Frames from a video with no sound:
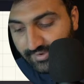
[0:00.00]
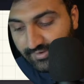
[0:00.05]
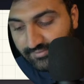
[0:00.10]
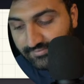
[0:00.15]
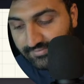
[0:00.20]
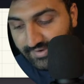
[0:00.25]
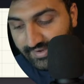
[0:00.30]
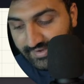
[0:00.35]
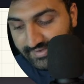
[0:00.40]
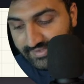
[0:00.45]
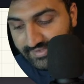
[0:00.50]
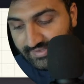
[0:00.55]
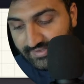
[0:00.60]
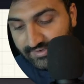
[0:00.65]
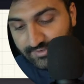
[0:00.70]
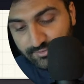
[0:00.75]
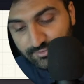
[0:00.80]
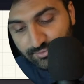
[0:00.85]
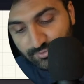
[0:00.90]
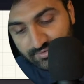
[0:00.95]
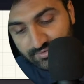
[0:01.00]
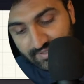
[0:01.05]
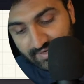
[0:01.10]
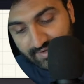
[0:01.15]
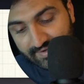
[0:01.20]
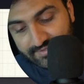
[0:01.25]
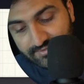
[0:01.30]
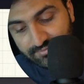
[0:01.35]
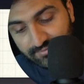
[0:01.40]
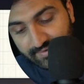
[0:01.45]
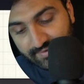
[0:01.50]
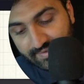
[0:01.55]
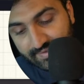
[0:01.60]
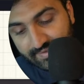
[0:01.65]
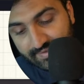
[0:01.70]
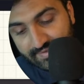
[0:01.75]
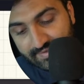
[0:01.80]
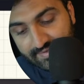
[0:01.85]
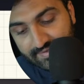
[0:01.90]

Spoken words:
await here, so that's why